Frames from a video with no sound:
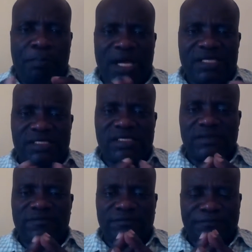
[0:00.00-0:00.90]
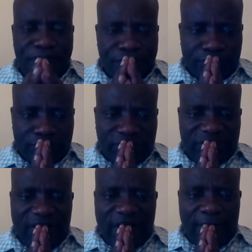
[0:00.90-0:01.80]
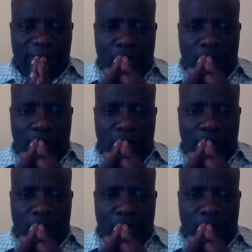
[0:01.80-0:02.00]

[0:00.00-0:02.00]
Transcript: passive uh,